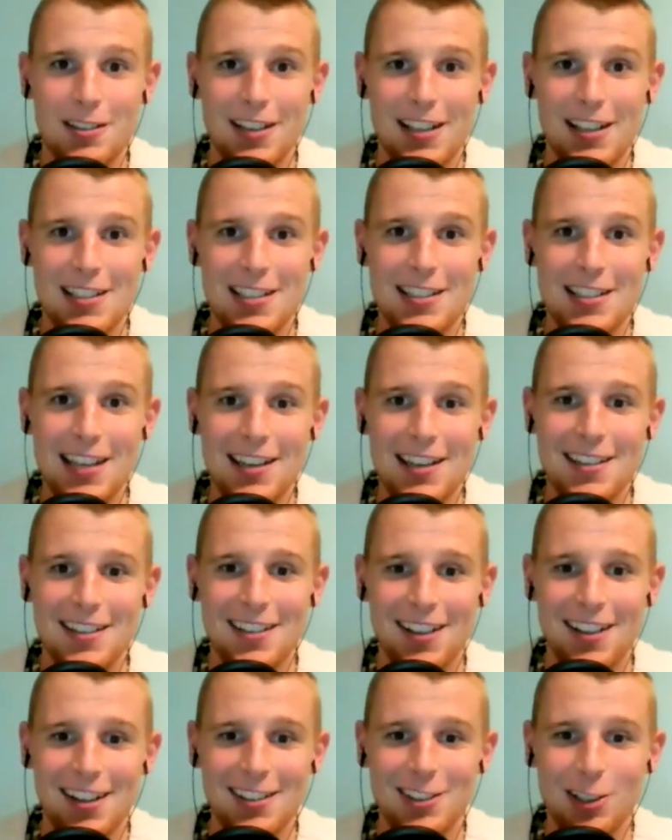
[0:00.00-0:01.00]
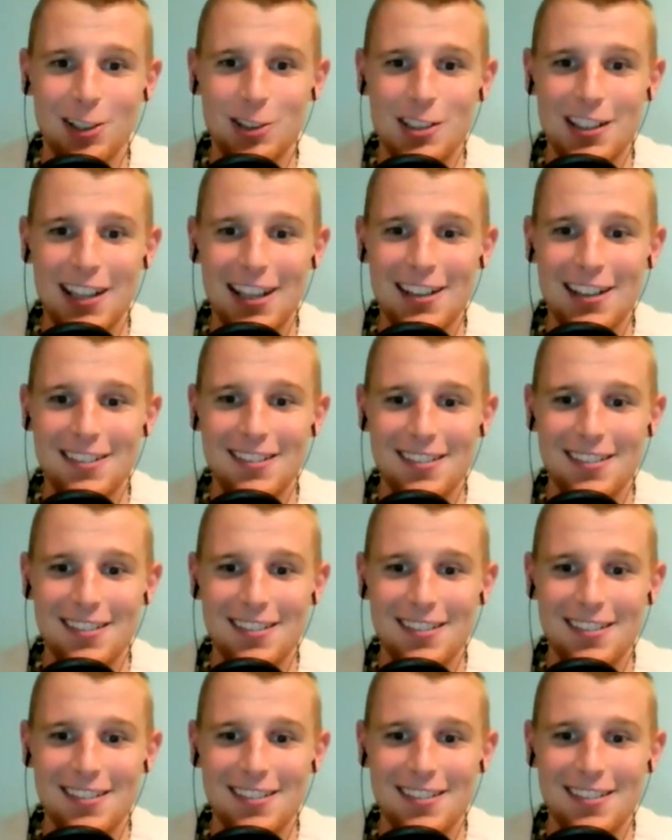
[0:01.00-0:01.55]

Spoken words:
It's a date. I'll talk to you then.